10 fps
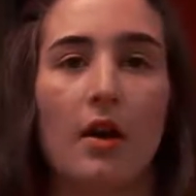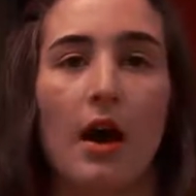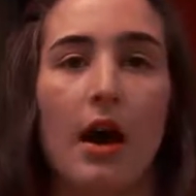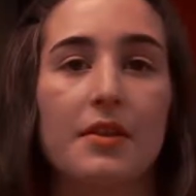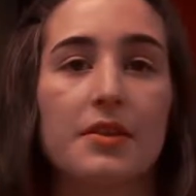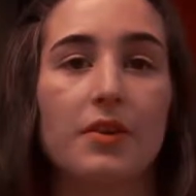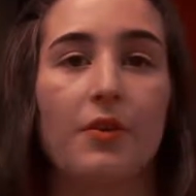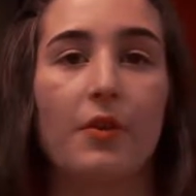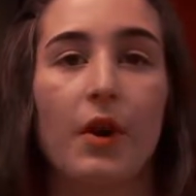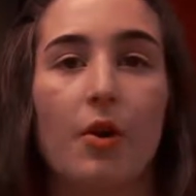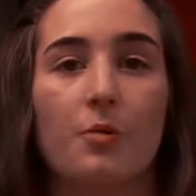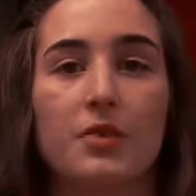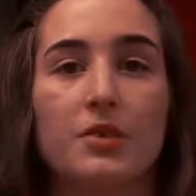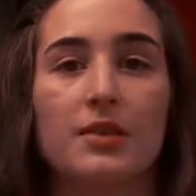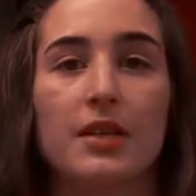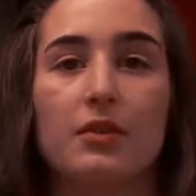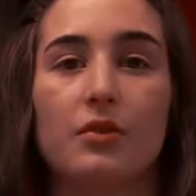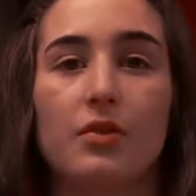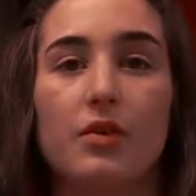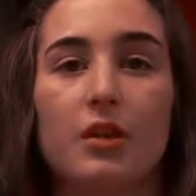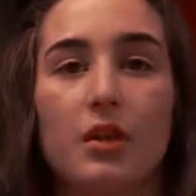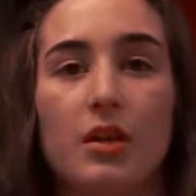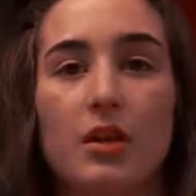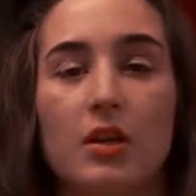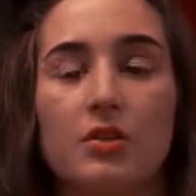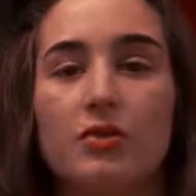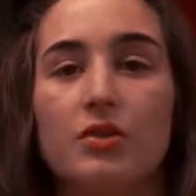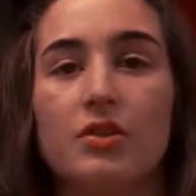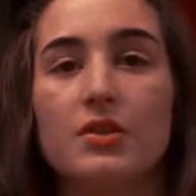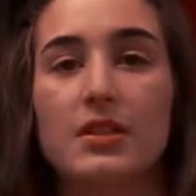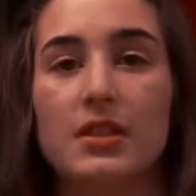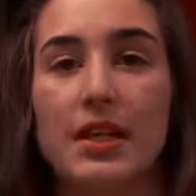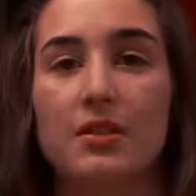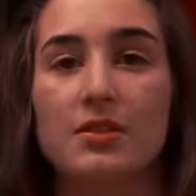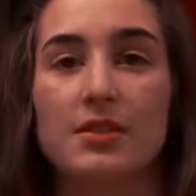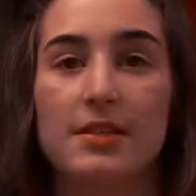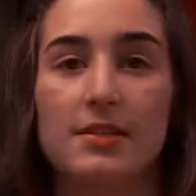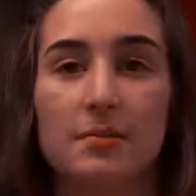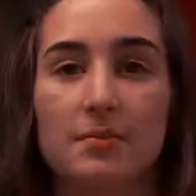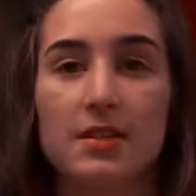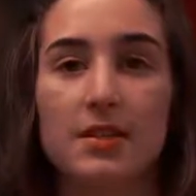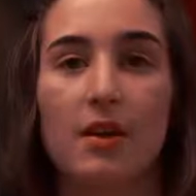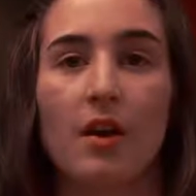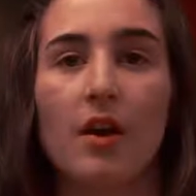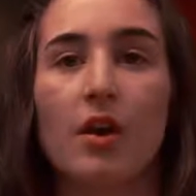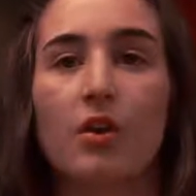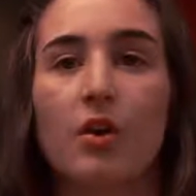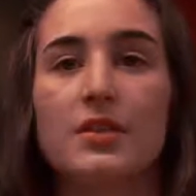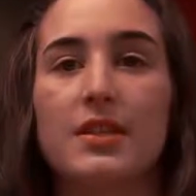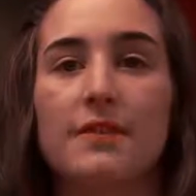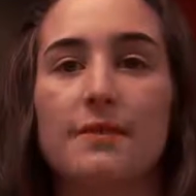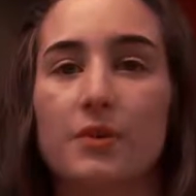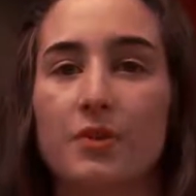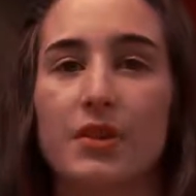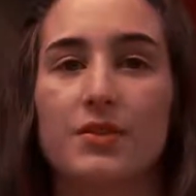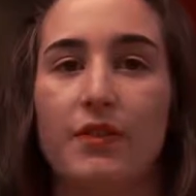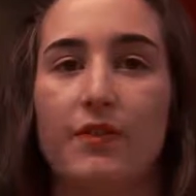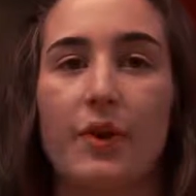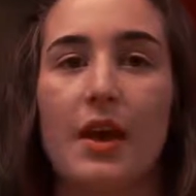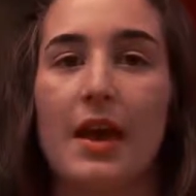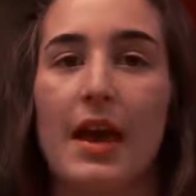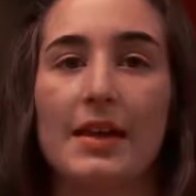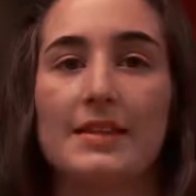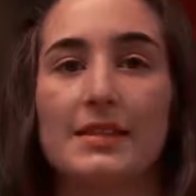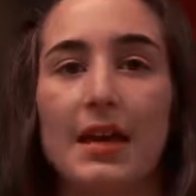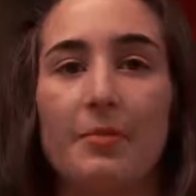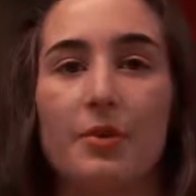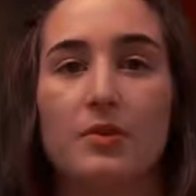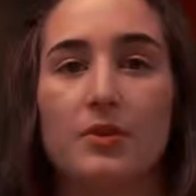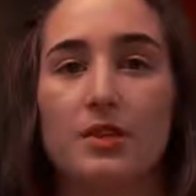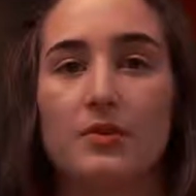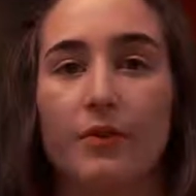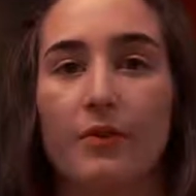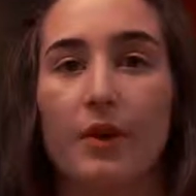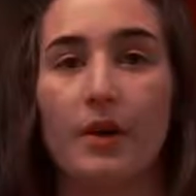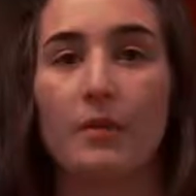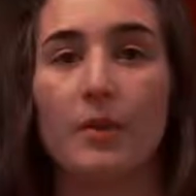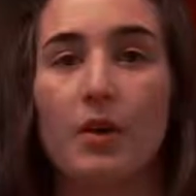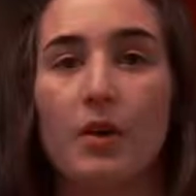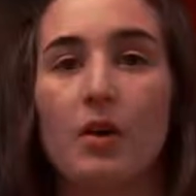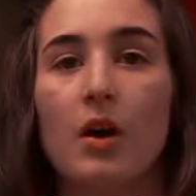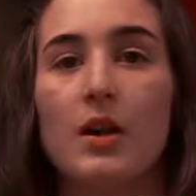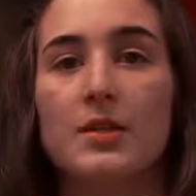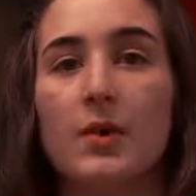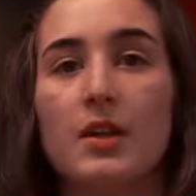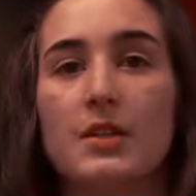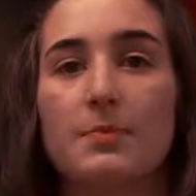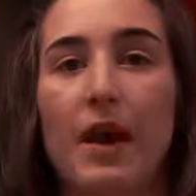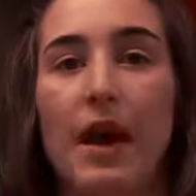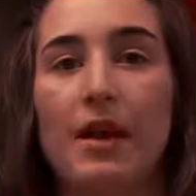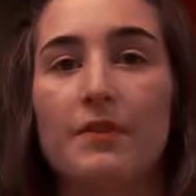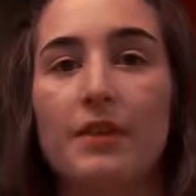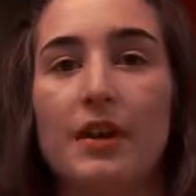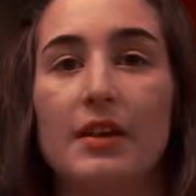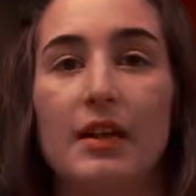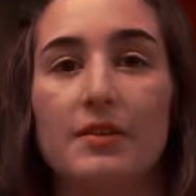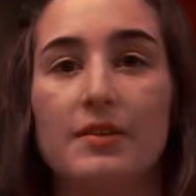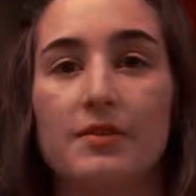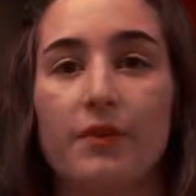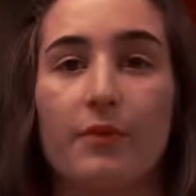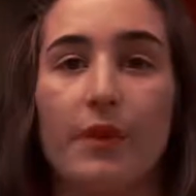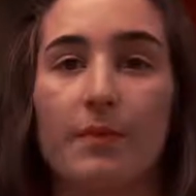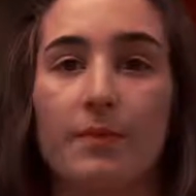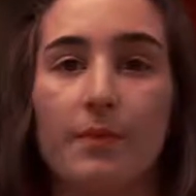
Other software options include intrusion detection systems, content filtering software, and sandboxing software, as well as behavior analysis software.